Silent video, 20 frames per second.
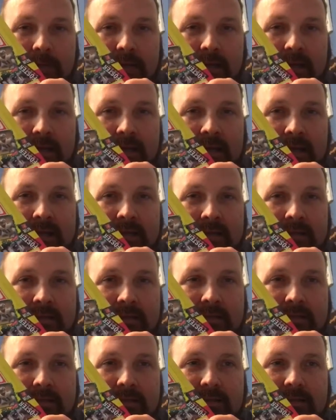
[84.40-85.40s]
and
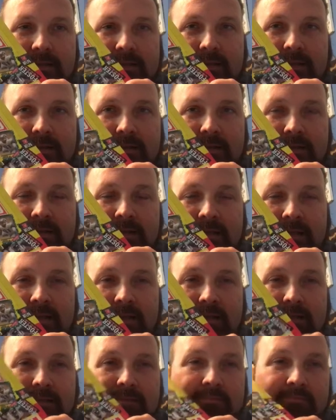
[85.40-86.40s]
the
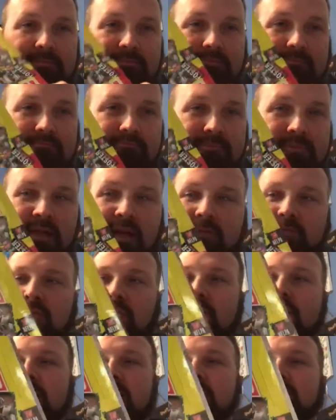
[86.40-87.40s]
Topps Archive